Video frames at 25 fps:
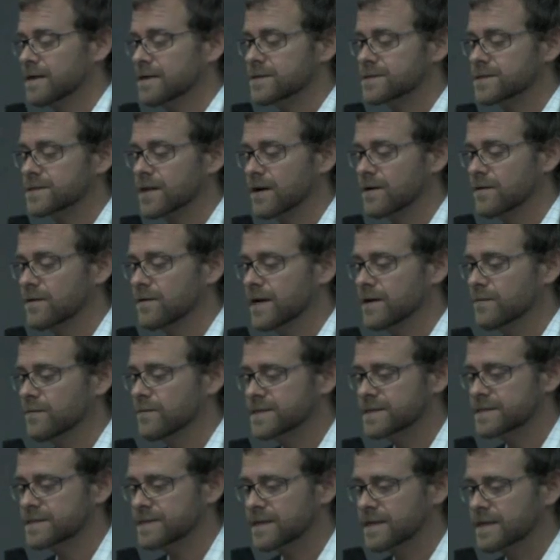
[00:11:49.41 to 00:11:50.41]
So it
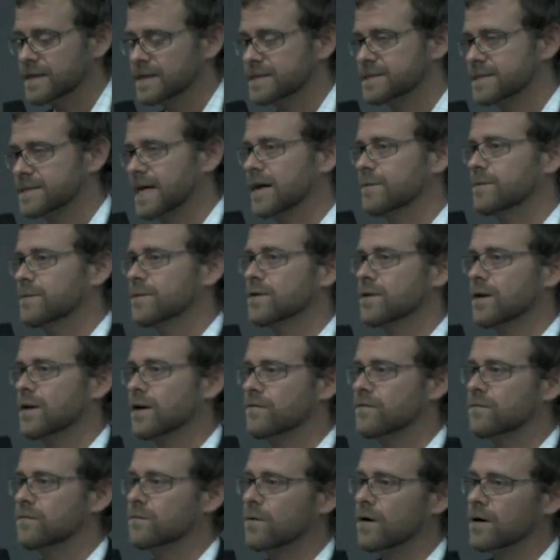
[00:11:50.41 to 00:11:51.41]
was just an example
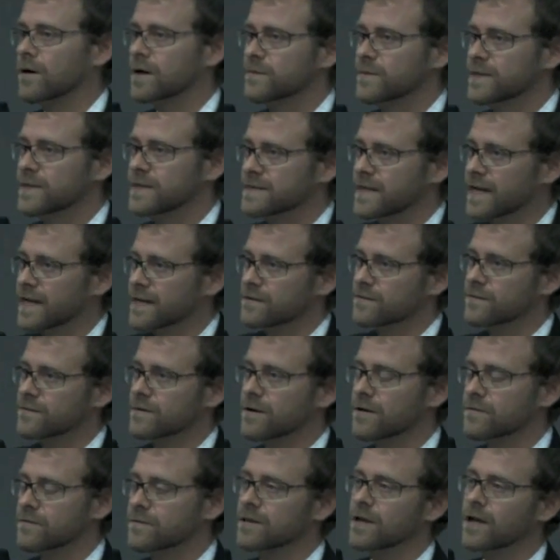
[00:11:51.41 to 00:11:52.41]
of what can be done on
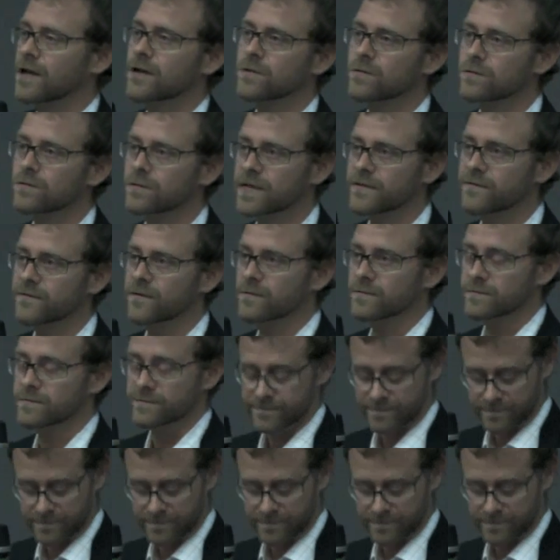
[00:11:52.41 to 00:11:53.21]
the, on the local level